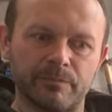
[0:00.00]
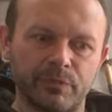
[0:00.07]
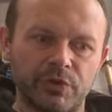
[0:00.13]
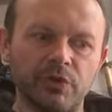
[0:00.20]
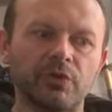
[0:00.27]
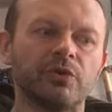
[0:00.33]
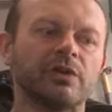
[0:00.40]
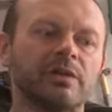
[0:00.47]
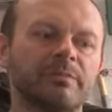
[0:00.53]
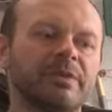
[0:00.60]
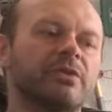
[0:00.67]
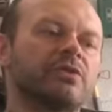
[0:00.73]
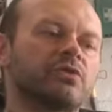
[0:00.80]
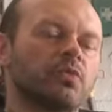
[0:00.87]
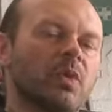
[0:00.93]
purely
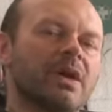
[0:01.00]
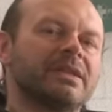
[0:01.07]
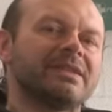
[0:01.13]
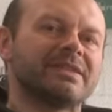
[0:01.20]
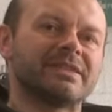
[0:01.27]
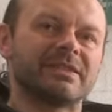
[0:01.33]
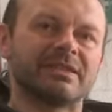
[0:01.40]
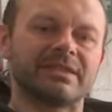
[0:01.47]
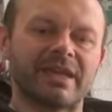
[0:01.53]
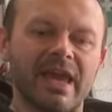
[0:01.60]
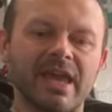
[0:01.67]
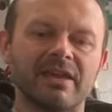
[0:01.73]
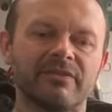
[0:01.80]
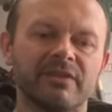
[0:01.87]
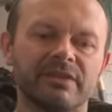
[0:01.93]
because one is
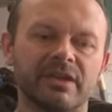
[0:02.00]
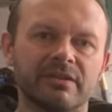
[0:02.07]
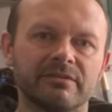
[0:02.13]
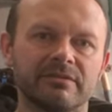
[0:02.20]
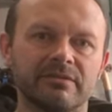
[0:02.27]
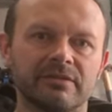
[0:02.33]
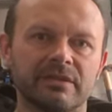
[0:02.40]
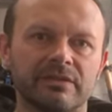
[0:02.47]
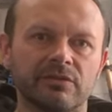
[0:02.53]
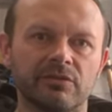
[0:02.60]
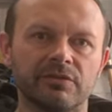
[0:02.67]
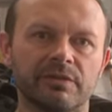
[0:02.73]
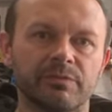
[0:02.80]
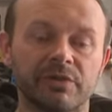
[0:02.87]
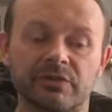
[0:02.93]
heavier than, than the
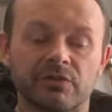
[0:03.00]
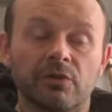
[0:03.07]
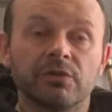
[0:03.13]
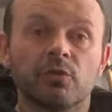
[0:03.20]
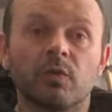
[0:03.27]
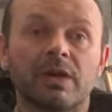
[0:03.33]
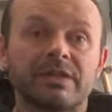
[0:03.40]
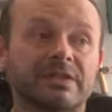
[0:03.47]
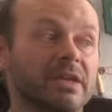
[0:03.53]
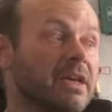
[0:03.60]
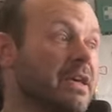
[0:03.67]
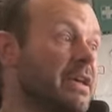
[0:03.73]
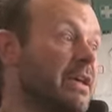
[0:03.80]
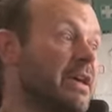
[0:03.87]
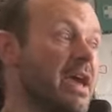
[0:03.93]
other, because otherwise
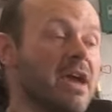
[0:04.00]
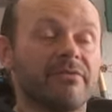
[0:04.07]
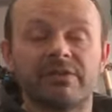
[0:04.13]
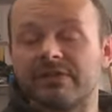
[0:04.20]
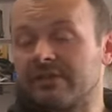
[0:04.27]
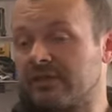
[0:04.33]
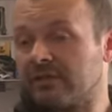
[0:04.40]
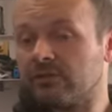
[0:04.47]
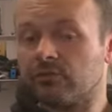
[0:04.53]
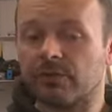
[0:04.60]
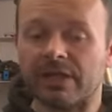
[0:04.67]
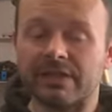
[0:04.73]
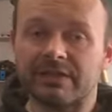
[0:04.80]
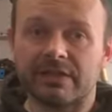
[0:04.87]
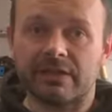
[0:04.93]
every single
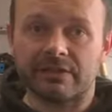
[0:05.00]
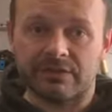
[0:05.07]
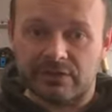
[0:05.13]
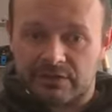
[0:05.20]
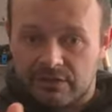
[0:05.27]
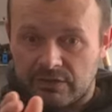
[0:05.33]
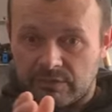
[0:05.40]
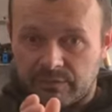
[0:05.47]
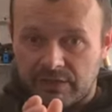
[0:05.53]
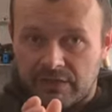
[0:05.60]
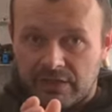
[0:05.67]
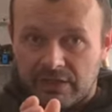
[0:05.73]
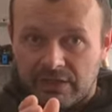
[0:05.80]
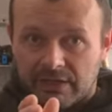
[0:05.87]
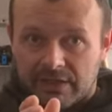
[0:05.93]
race page is going to be
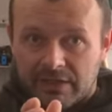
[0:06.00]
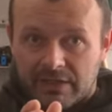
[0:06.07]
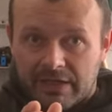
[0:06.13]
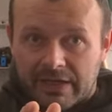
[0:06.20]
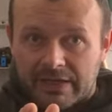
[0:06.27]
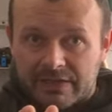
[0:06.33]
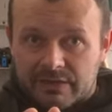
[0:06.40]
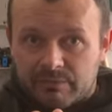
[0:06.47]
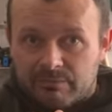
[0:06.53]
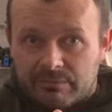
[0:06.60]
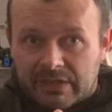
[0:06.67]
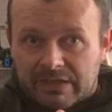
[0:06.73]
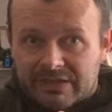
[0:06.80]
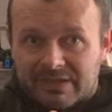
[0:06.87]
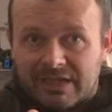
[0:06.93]
as
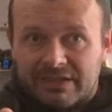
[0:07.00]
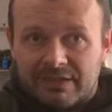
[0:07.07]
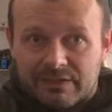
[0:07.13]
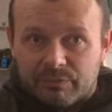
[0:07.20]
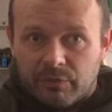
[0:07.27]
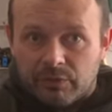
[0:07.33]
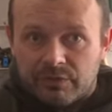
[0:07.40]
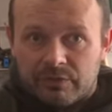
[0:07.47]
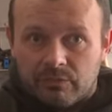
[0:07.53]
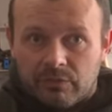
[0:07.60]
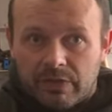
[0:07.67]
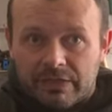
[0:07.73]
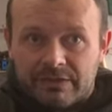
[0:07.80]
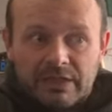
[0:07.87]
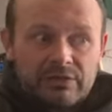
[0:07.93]
as wide as
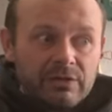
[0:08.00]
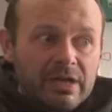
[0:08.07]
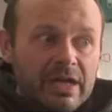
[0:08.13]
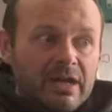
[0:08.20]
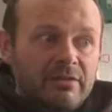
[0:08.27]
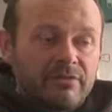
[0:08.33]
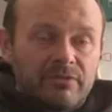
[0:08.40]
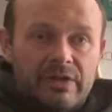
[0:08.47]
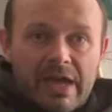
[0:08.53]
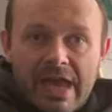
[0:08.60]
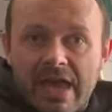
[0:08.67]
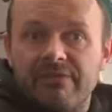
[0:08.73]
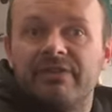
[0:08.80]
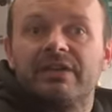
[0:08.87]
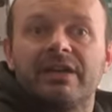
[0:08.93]
possible. And then you have
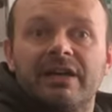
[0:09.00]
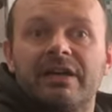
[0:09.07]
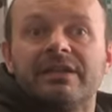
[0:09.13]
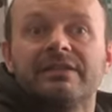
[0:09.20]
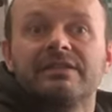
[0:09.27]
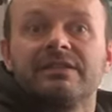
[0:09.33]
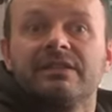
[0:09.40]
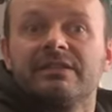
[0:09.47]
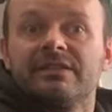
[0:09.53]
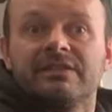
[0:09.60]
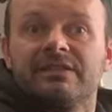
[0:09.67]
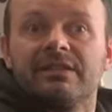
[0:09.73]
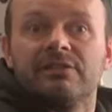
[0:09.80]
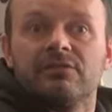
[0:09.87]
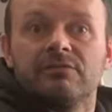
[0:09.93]
heavy cars, and they're
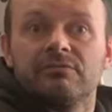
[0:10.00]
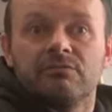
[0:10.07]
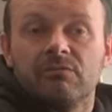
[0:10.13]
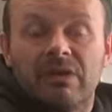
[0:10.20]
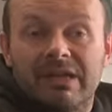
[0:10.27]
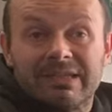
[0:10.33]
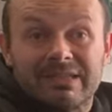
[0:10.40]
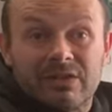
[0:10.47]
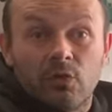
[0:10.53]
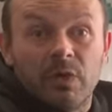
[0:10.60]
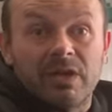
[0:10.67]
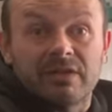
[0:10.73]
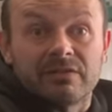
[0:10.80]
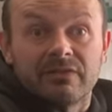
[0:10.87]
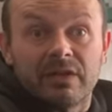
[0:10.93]
still
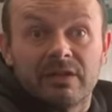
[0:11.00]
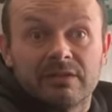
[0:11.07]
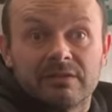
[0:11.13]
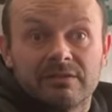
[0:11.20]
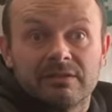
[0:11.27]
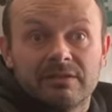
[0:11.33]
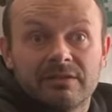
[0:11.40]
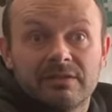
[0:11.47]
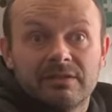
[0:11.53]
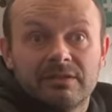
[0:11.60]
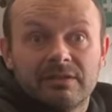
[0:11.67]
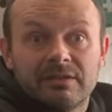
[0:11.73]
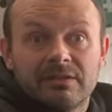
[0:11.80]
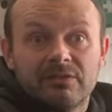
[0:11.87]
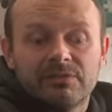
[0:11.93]
quick as fuck mm.
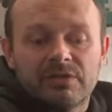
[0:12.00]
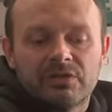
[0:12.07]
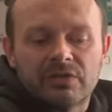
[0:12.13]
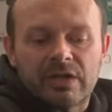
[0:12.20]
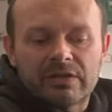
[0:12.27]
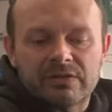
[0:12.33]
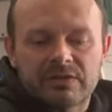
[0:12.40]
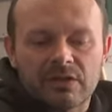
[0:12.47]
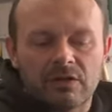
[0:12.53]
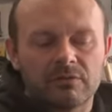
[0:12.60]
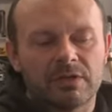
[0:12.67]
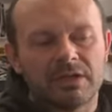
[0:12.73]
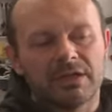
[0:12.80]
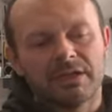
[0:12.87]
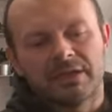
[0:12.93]
on the track.
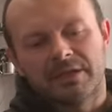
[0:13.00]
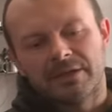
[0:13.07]
So